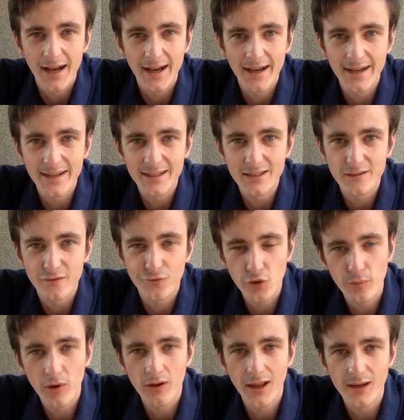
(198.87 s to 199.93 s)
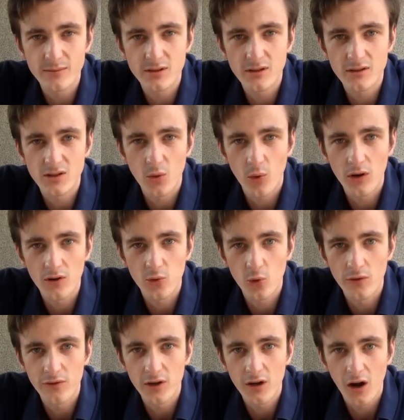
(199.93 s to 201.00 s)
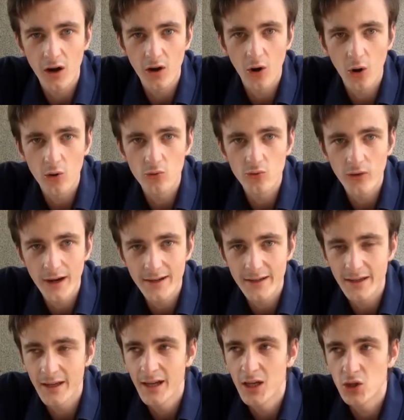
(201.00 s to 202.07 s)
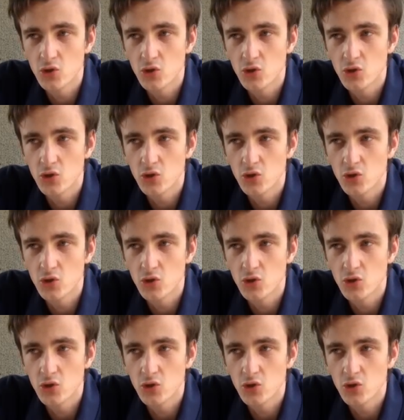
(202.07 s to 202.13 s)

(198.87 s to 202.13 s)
and football hipsters the world over are already